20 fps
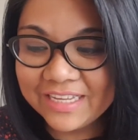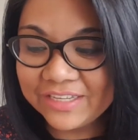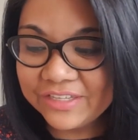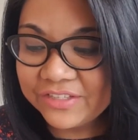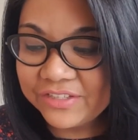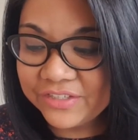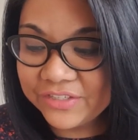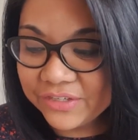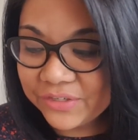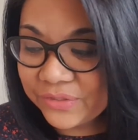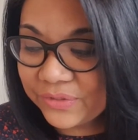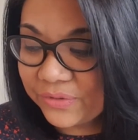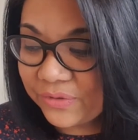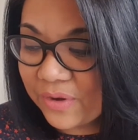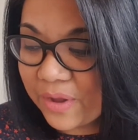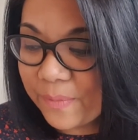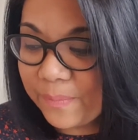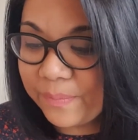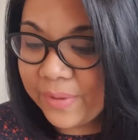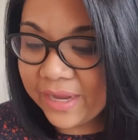
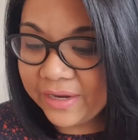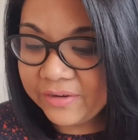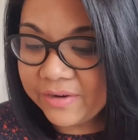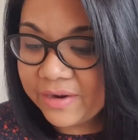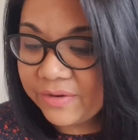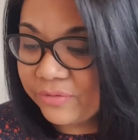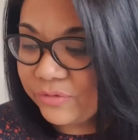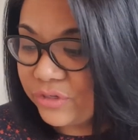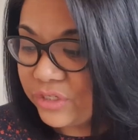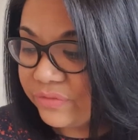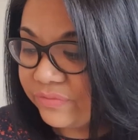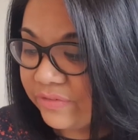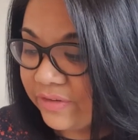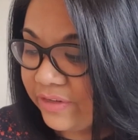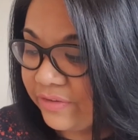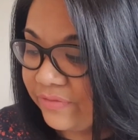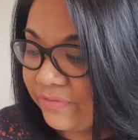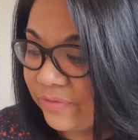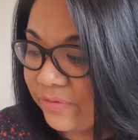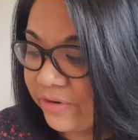So, Baccarat Rouge
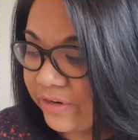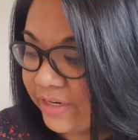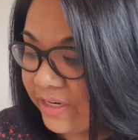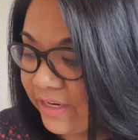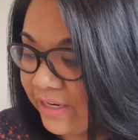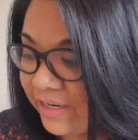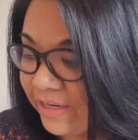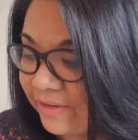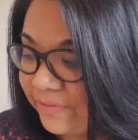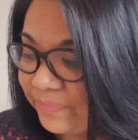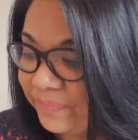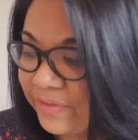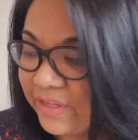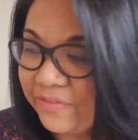540,